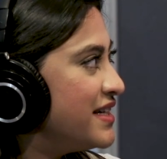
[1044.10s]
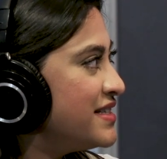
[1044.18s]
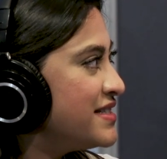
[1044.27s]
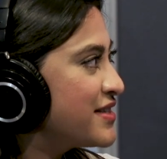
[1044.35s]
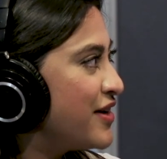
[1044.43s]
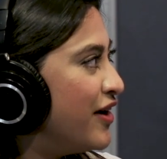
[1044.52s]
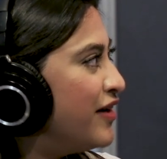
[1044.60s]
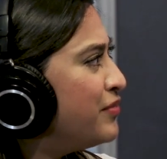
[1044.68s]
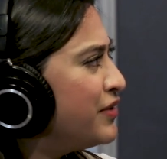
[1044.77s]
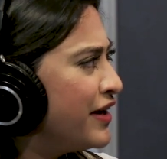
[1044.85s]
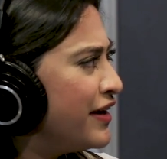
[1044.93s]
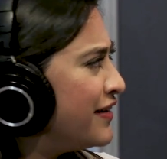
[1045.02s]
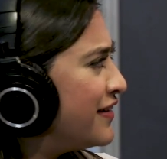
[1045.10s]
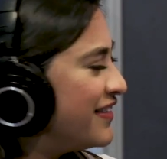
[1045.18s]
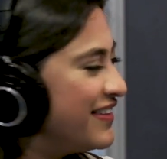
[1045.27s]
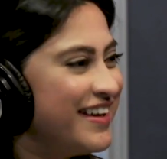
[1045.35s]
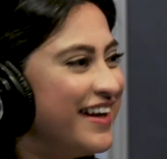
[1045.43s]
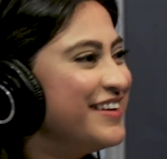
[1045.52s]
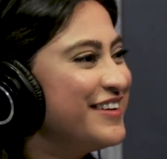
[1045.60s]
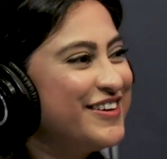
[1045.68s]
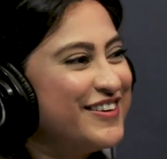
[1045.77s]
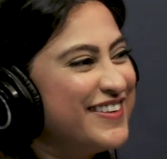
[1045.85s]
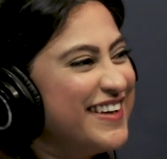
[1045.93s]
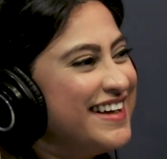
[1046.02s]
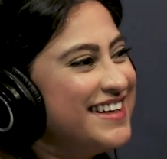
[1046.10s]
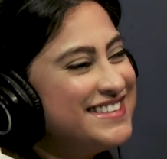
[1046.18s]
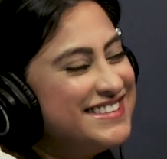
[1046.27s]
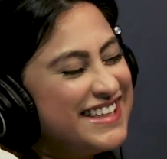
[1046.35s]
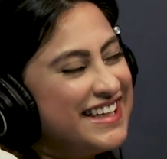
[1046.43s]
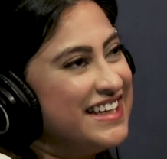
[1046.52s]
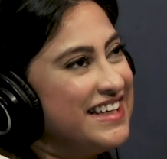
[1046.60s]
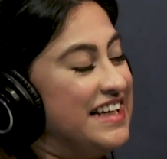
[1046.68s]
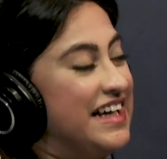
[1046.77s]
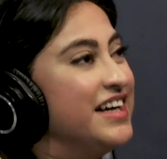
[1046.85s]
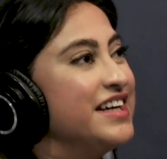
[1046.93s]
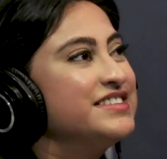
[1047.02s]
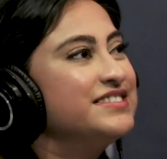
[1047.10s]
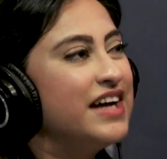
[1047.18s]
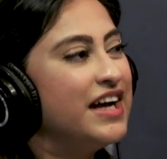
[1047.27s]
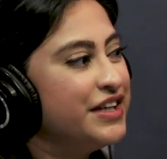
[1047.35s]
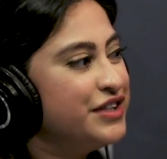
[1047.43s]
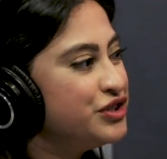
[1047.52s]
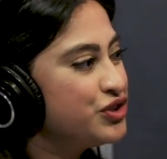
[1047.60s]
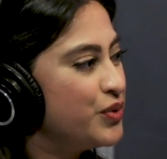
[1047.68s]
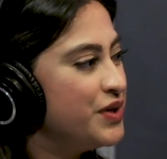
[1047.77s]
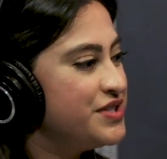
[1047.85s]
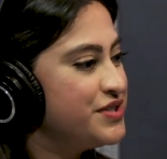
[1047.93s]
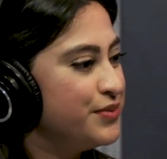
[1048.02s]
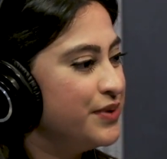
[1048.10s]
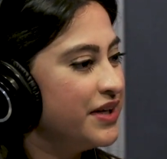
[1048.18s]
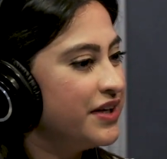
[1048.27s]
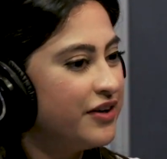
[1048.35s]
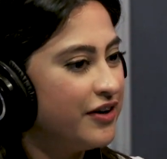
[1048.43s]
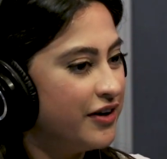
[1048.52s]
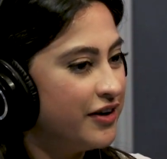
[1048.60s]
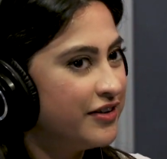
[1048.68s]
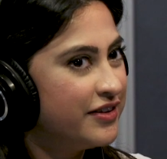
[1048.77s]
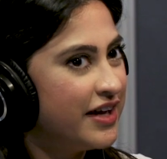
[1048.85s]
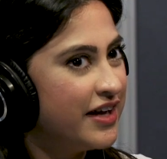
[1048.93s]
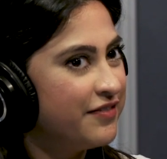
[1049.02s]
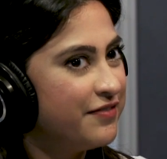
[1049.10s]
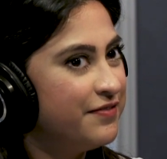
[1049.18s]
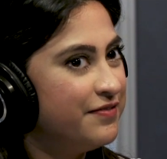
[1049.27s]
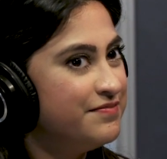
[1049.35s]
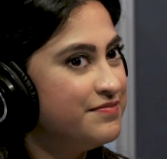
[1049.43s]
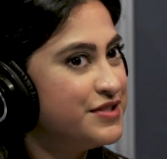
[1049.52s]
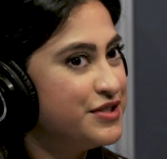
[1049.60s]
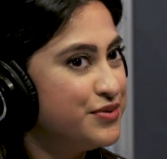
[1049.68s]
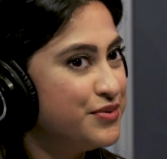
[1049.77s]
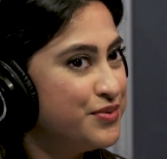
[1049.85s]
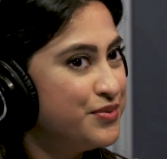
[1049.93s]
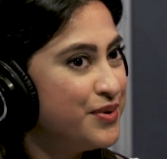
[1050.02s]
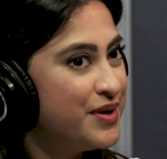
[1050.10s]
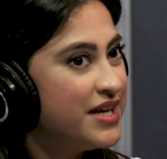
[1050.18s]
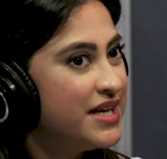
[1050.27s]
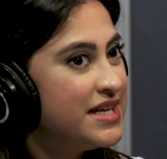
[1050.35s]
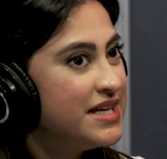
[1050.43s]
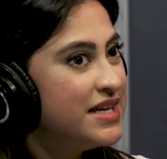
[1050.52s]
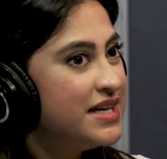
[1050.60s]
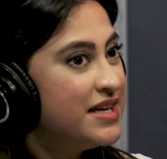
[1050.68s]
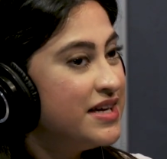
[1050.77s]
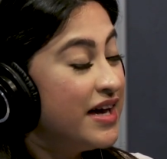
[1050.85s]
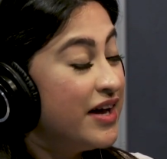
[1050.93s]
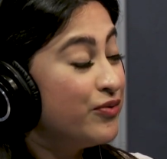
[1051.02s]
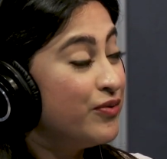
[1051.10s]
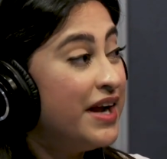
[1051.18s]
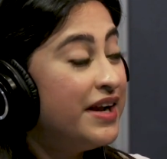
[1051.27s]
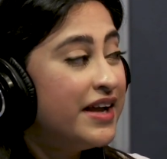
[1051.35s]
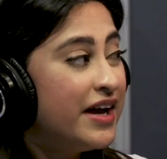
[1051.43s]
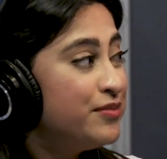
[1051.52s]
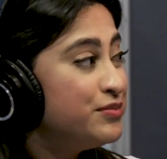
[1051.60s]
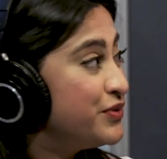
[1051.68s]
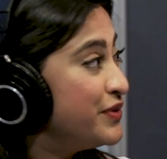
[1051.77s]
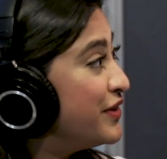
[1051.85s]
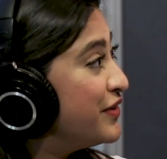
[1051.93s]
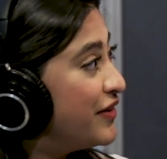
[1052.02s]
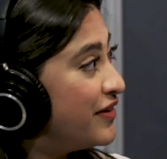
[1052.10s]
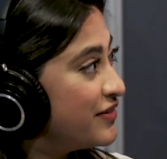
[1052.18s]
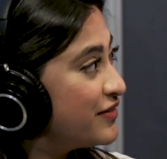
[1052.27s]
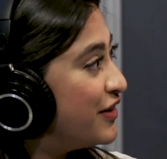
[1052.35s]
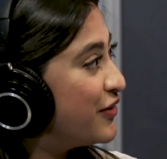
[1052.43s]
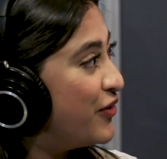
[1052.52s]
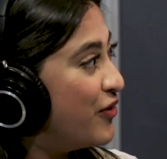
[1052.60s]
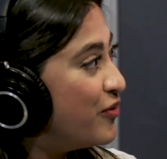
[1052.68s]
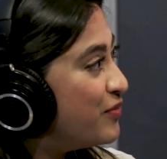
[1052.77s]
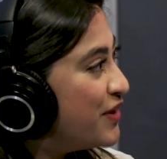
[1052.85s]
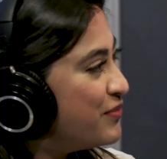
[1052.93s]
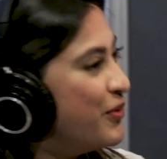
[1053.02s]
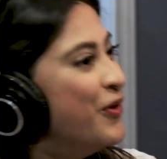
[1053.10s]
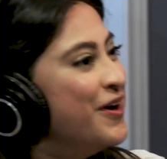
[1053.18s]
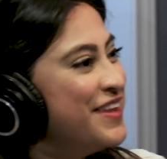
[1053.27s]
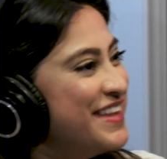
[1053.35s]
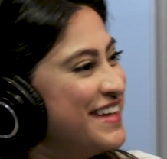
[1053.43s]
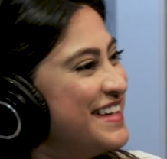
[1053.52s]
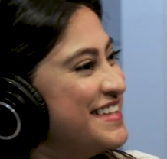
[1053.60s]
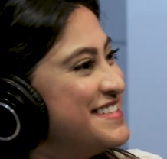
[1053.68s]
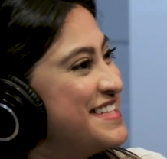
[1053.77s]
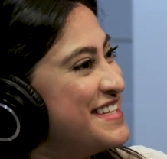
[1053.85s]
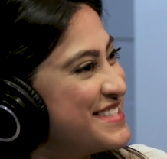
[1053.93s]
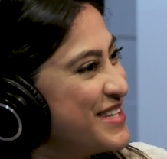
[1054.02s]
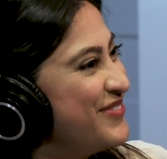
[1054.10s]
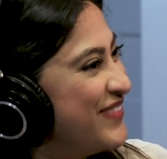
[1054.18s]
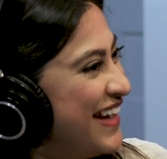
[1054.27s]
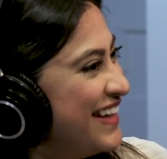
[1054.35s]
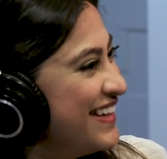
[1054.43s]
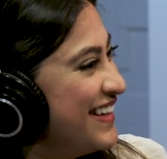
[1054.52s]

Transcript: It's complicated. I enjoy doing it all. I do. Right now, I'm doing a lot of glaucoma more than anticipated.